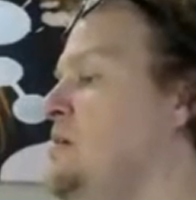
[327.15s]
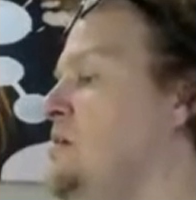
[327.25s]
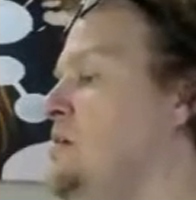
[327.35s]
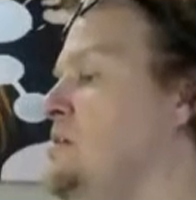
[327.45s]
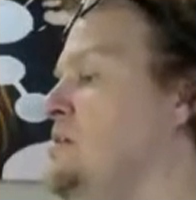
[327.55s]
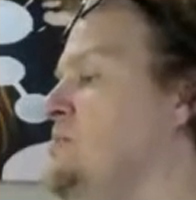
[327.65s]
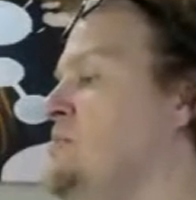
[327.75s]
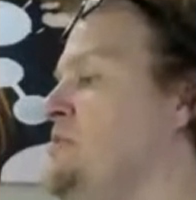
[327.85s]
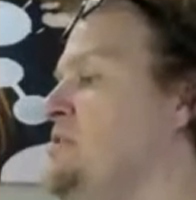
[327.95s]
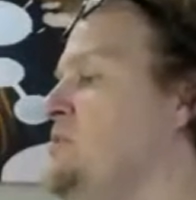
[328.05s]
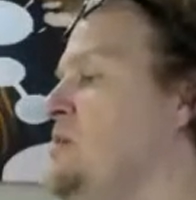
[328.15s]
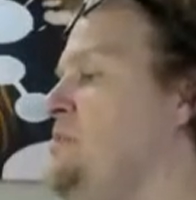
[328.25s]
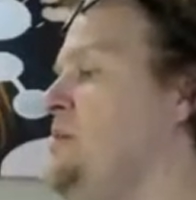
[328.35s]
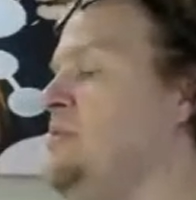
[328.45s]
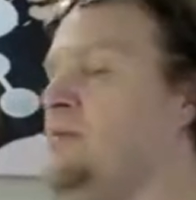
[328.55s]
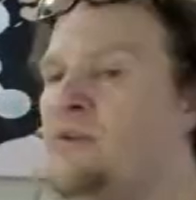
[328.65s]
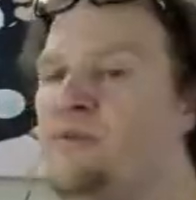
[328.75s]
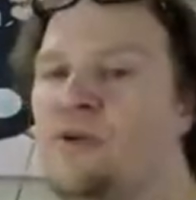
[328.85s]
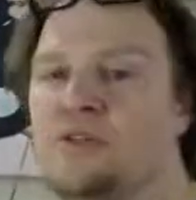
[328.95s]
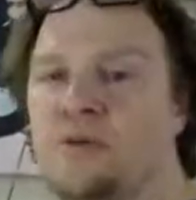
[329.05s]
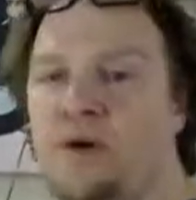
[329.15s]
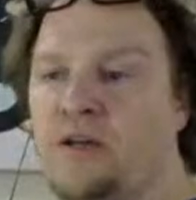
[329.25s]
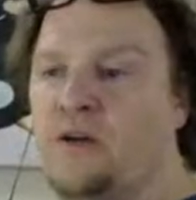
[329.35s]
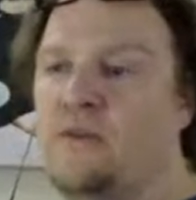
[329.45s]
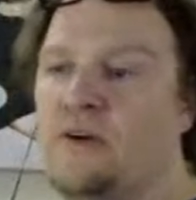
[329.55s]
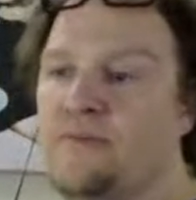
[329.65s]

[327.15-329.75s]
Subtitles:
Please. A simple piece of white paper that we've rolled some paint over.